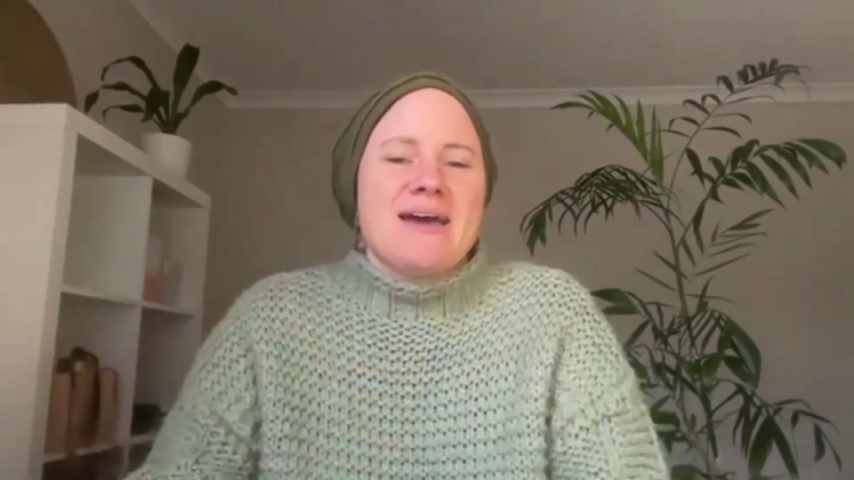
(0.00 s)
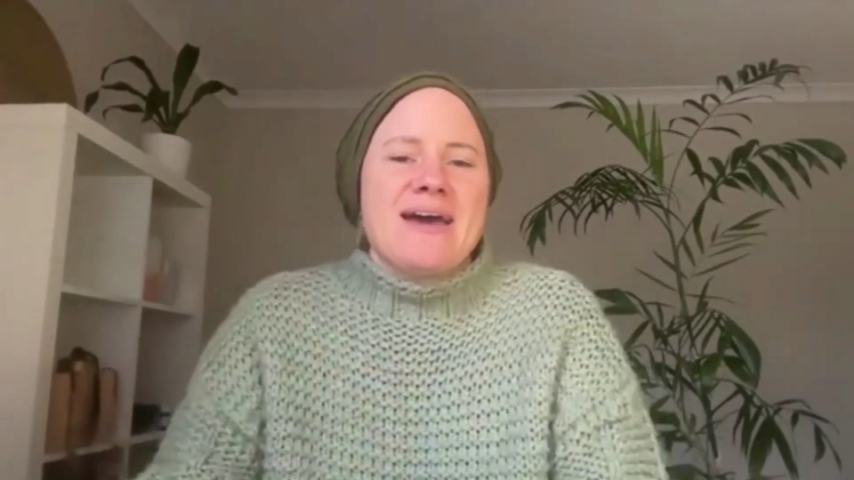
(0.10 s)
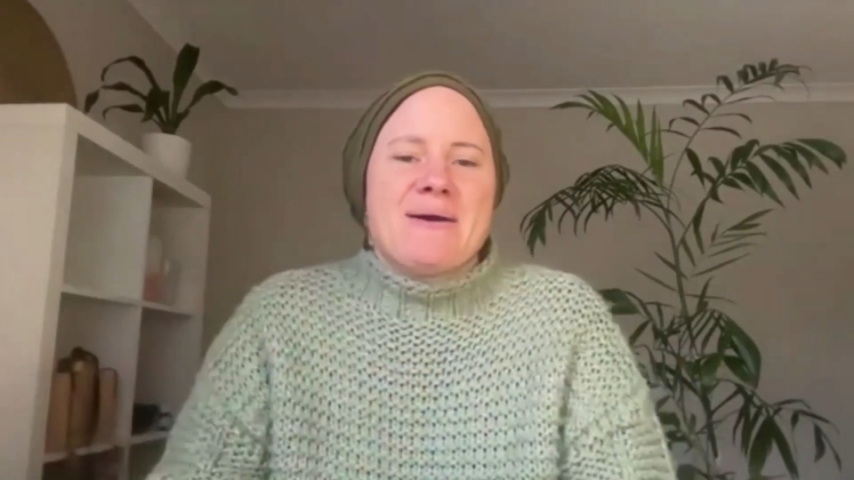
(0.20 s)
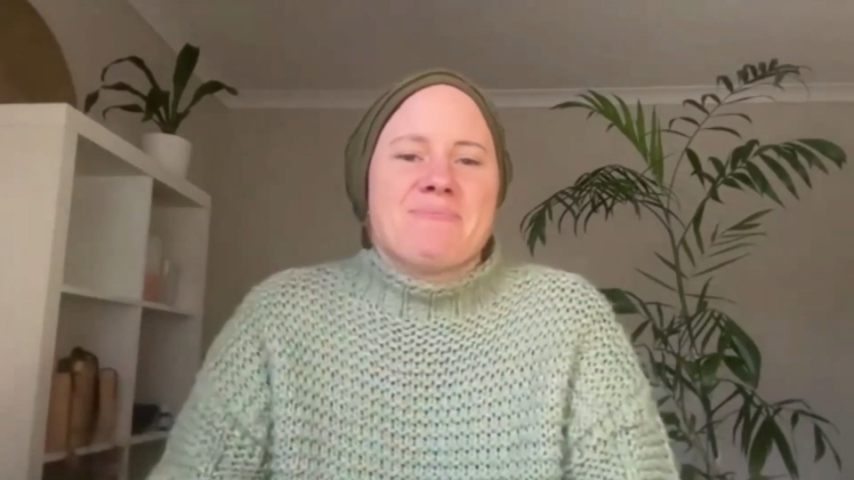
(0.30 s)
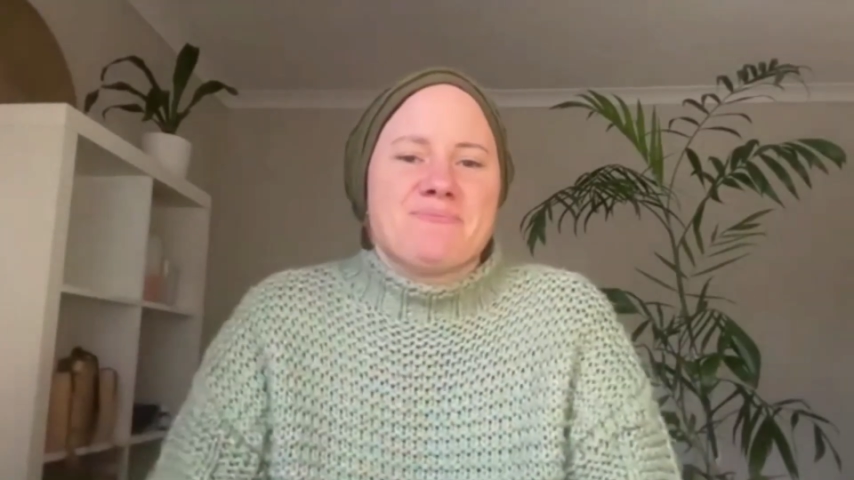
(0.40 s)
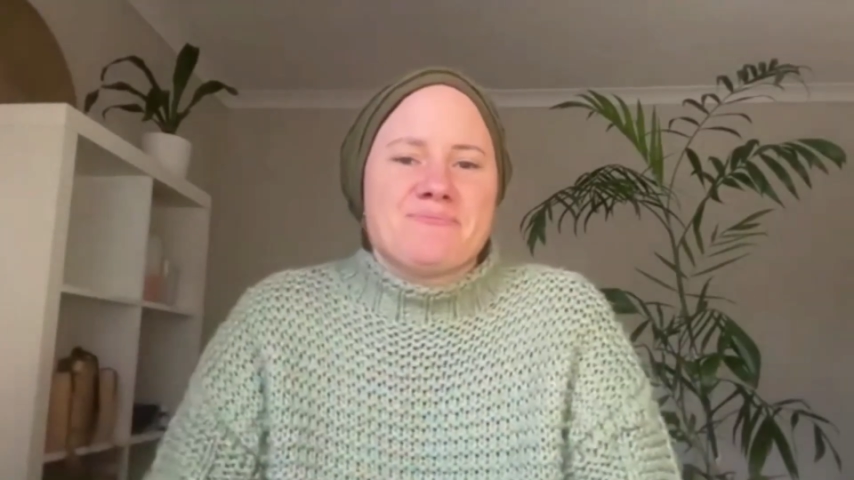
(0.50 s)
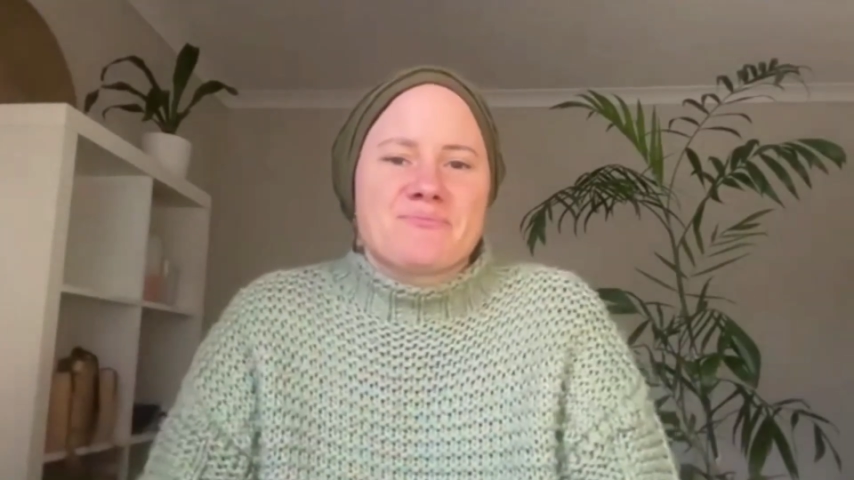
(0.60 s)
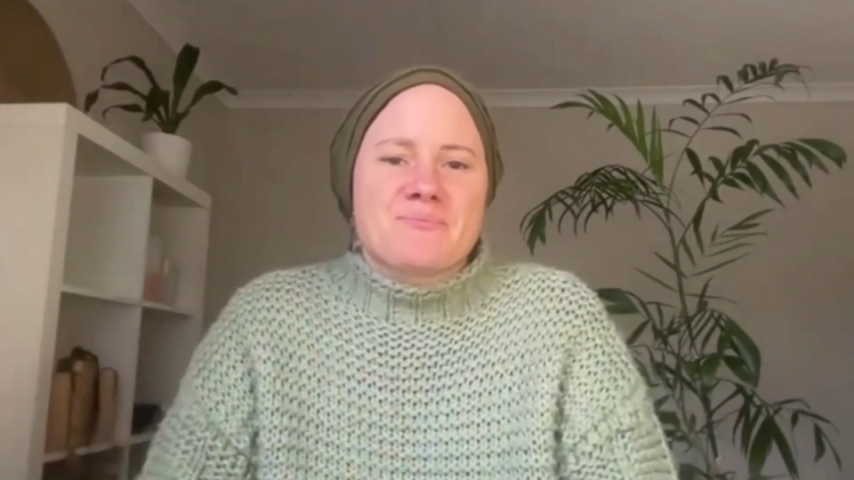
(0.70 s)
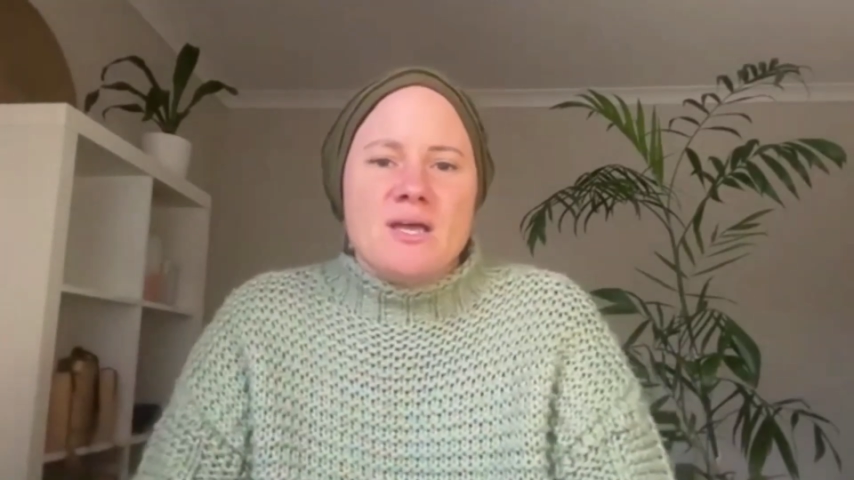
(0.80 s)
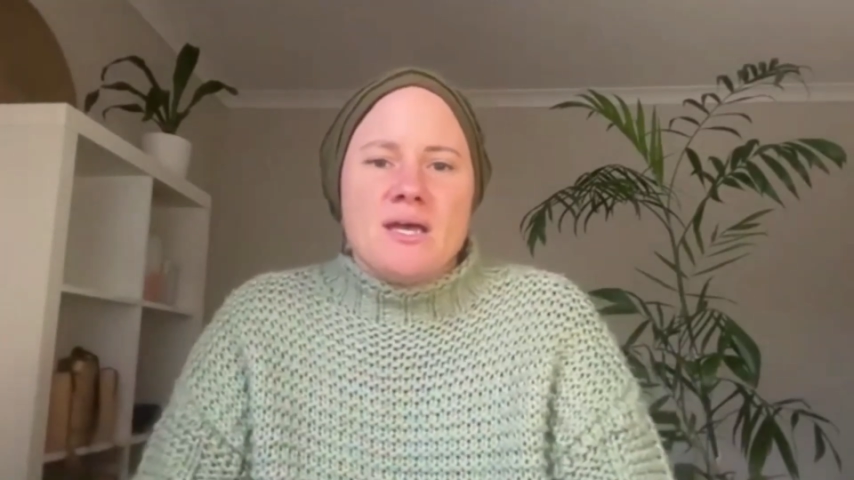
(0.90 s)

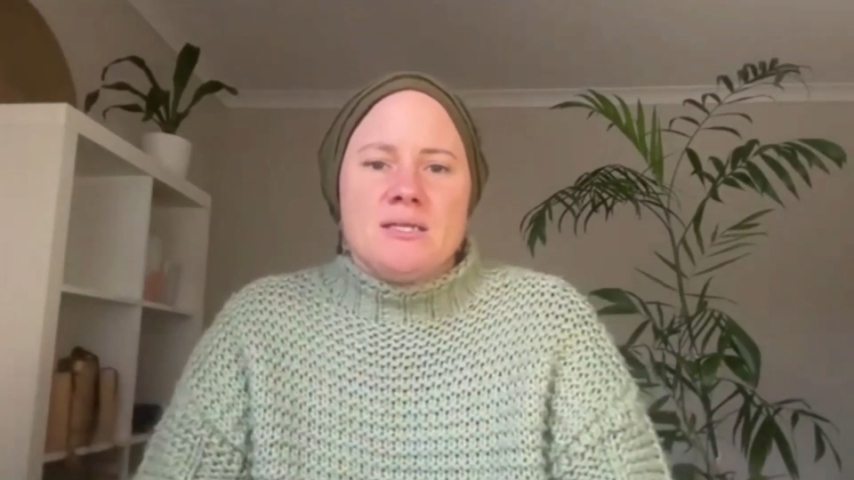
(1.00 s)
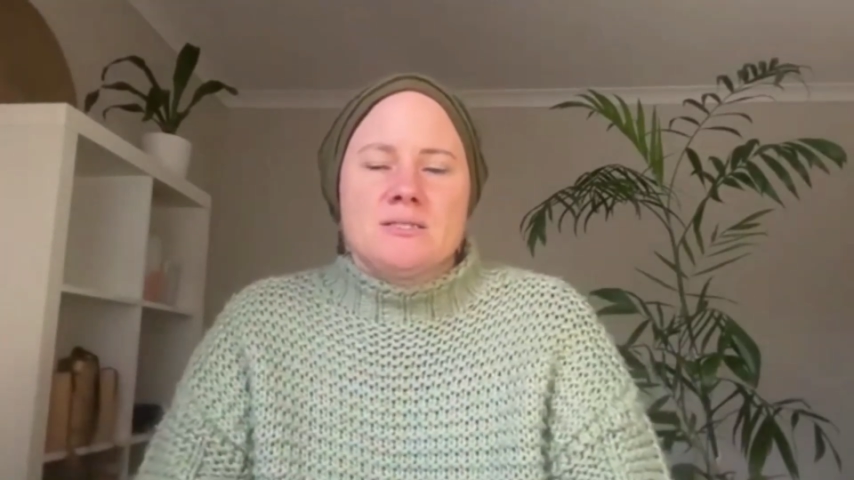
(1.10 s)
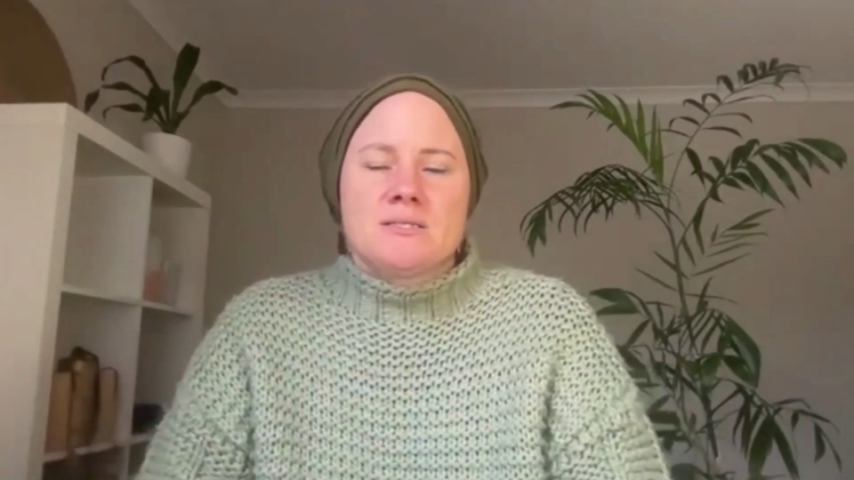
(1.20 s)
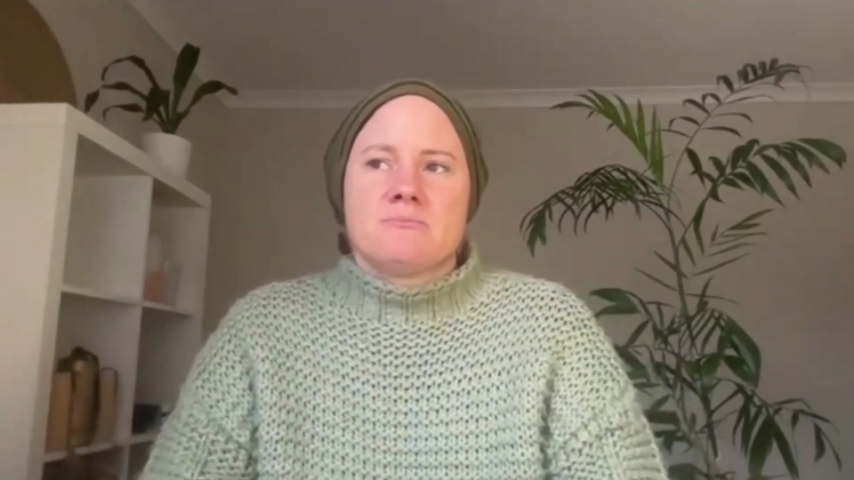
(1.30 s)
And